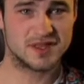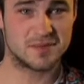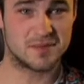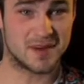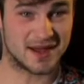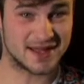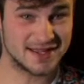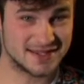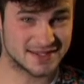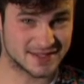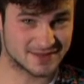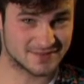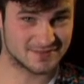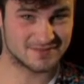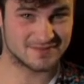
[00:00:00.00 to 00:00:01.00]
The
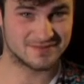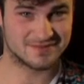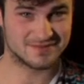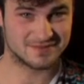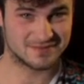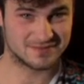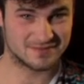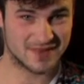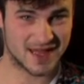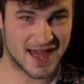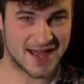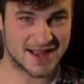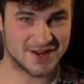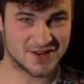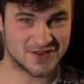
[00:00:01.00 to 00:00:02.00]
bite?
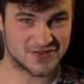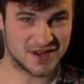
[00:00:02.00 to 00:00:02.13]
Anger